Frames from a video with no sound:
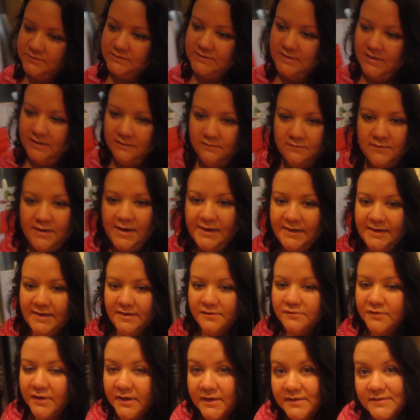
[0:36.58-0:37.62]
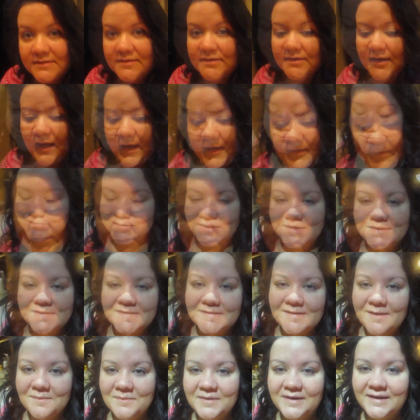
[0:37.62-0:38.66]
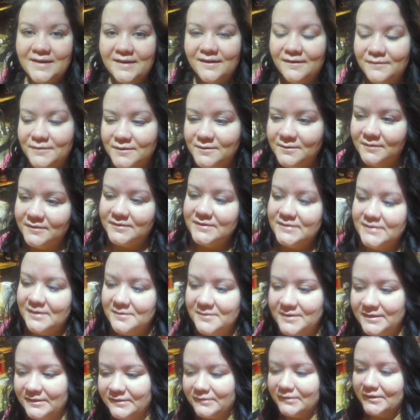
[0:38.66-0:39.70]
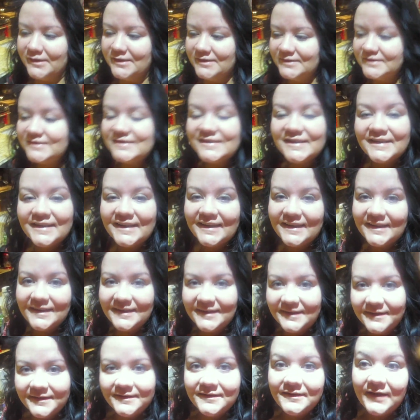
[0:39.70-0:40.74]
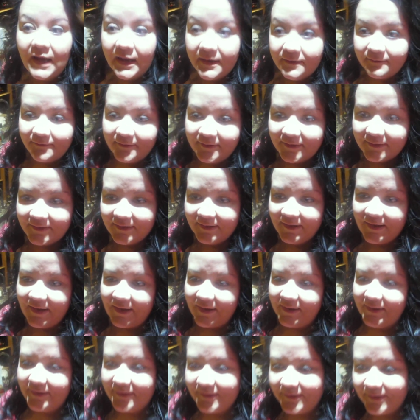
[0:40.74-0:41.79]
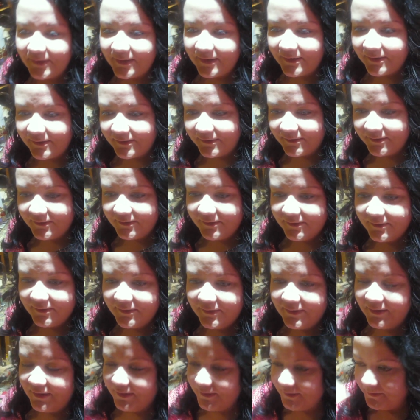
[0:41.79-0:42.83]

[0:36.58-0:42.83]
was like, I can't rest tonight. So, so many of you are so interested in David, and uh, I